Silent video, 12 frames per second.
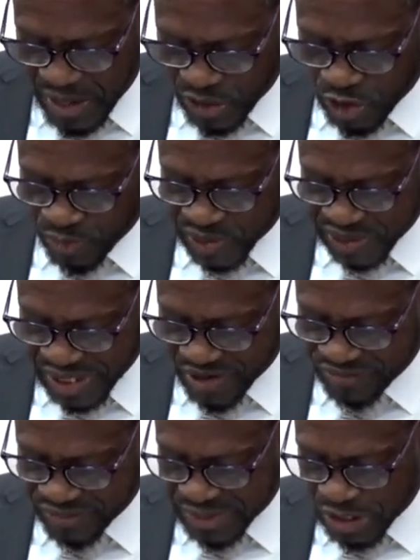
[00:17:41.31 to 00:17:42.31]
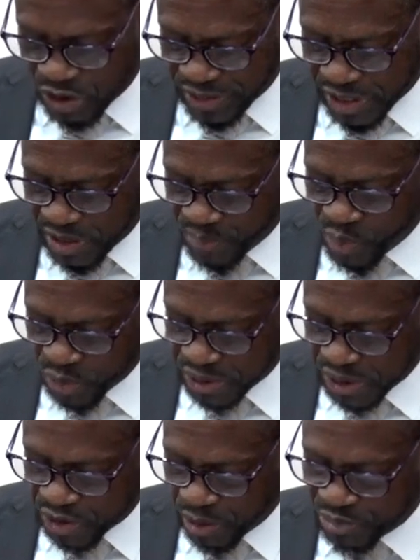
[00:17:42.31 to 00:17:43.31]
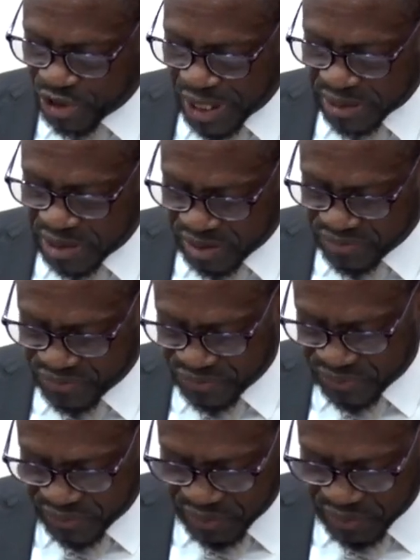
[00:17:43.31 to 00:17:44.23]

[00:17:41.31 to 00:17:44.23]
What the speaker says: Number 7, another important objective